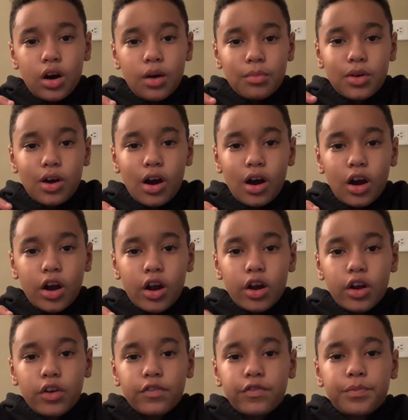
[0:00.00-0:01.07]

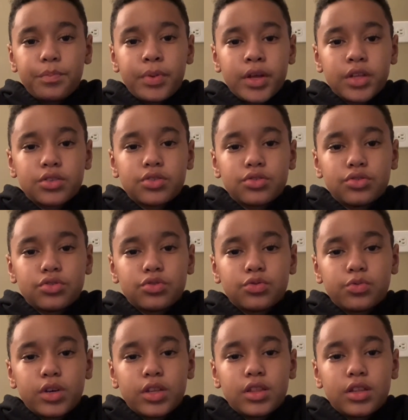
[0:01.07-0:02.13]
carve pencils
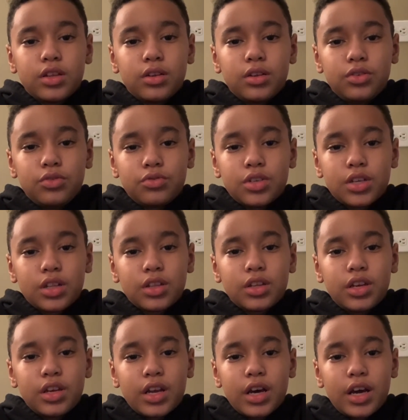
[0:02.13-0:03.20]
with a utility
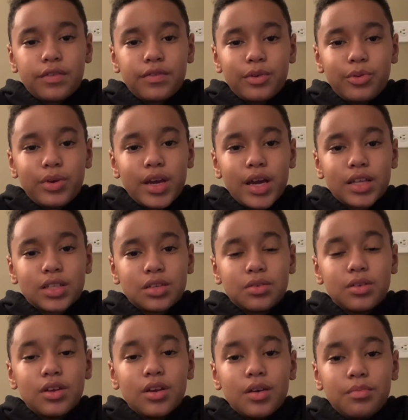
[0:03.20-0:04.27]
knife, and we had to
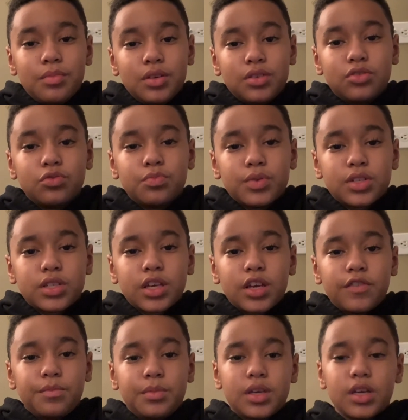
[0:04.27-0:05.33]
be super
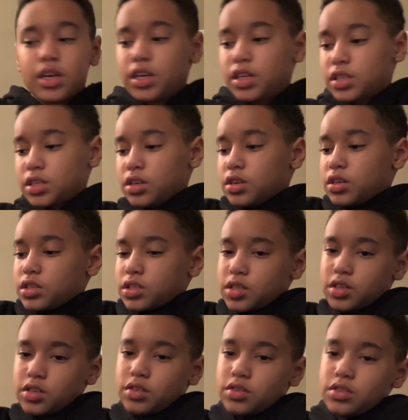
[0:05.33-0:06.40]
safe, because
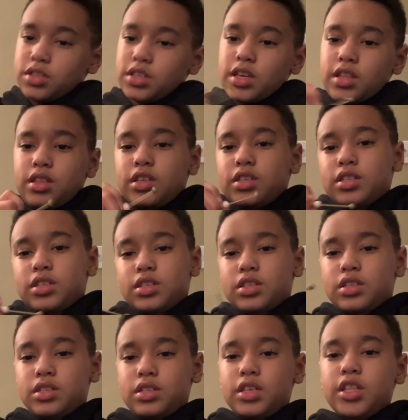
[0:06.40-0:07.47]
say this is
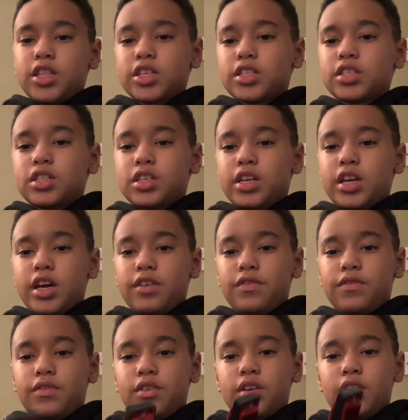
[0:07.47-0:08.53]
the knife
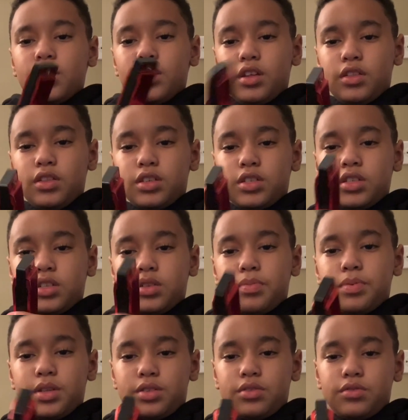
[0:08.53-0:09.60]
and this is the
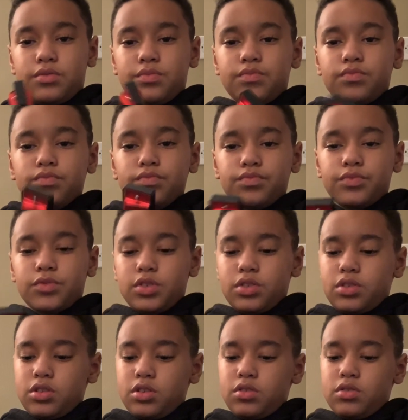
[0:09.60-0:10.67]
pencil.
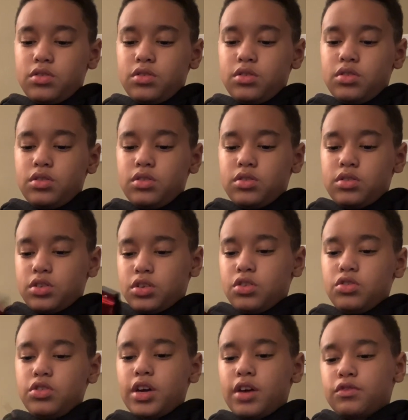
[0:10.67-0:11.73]
So
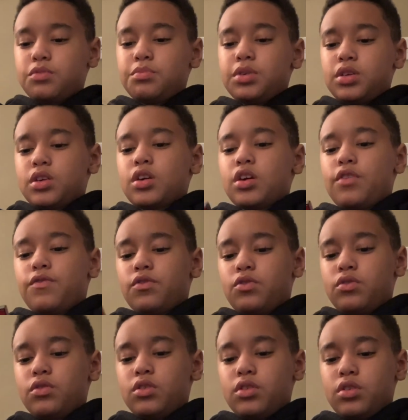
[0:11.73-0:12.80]
you have to be careful.
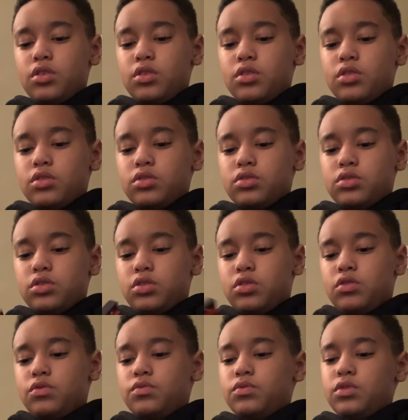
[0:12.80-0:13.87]

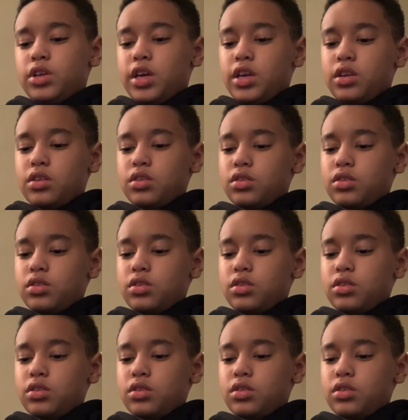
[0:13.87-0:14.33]
So like,